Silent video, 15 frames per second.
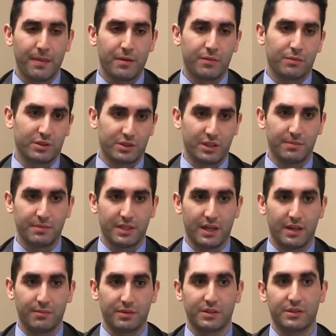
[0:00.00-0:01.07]
Well,
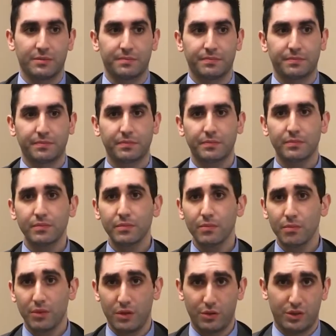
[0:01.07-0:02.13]
sometimes
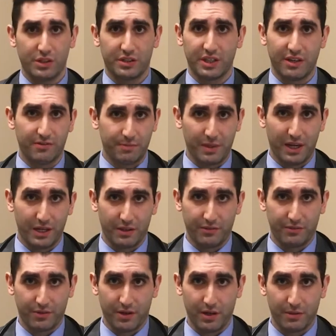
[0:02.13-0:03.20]
you just have pain
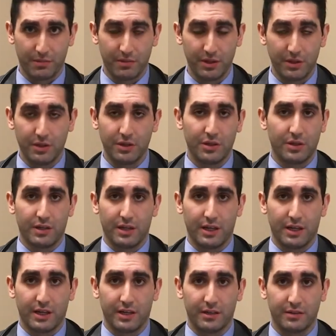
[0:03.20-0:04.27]
from
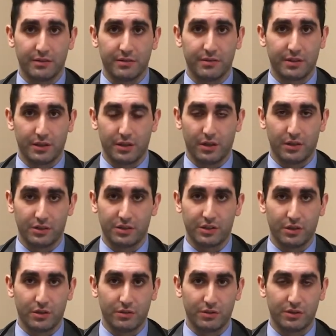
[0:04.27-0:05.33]
the
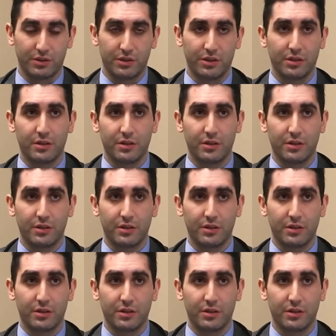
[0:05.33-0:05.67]
gallstones,